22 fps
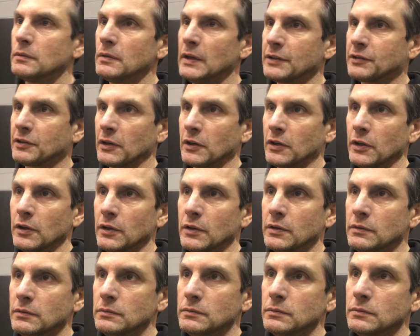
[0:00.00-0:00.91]
It's a
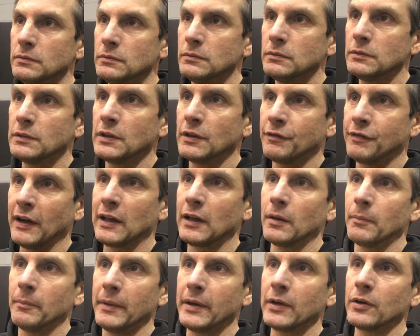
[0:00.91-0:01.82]
good
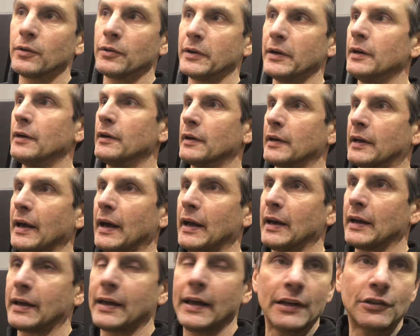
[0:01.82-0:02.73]
developmental year to
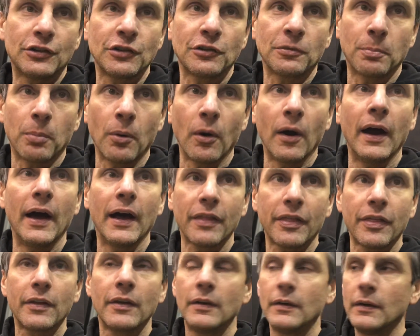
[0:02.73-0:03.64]
kind of catch his
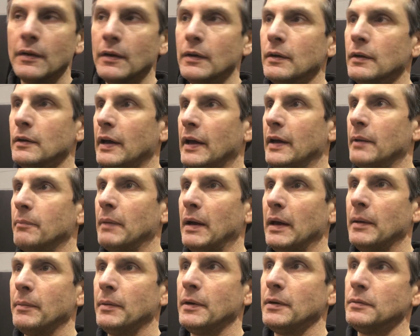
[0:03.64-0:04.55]
breath and
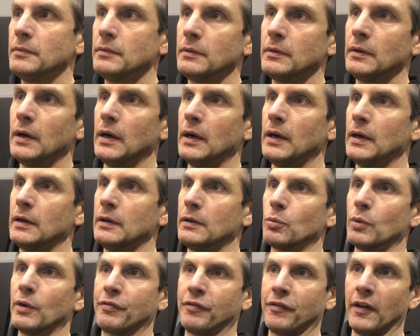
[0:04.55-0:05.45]
maybe
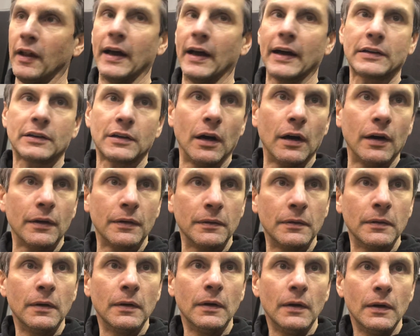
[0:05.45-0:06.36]
reflect
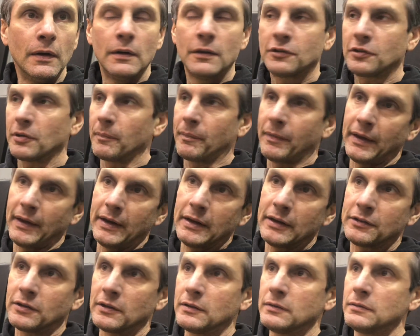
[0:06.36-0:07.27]
on some
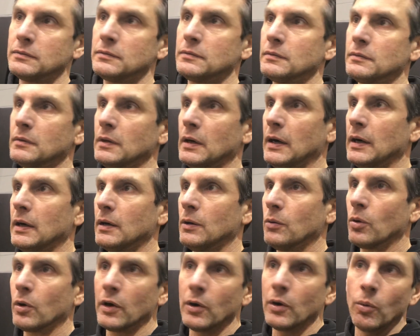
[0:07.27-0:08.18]
things that
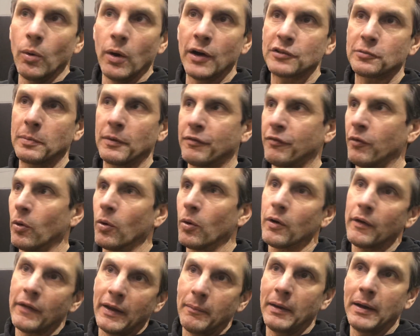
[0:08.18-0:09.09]
where he was
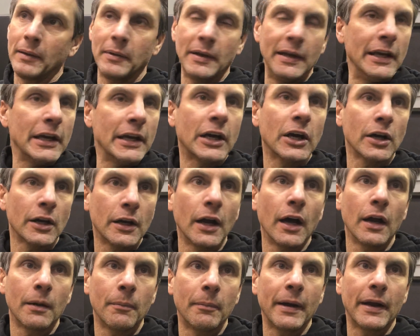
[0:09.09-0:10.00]
before that maybe he could have
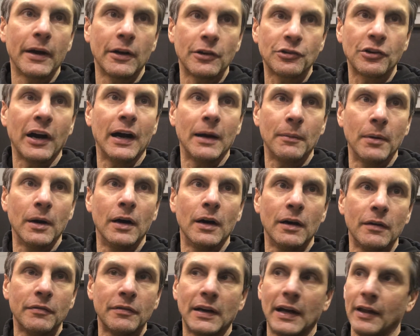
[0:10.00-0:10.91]
done a better job
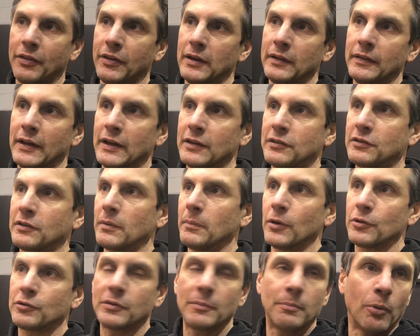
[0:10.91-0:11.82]
of. And I think that's the
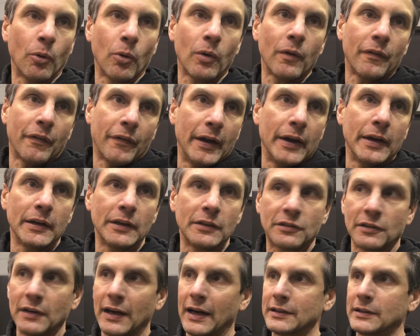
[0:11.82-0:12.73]
most important thing,
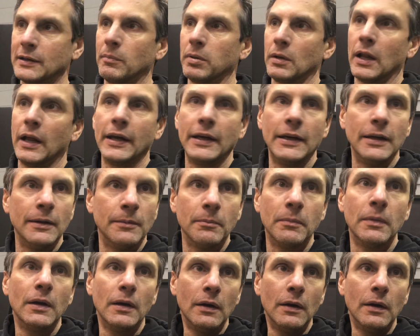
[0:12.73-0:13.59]
is not to blame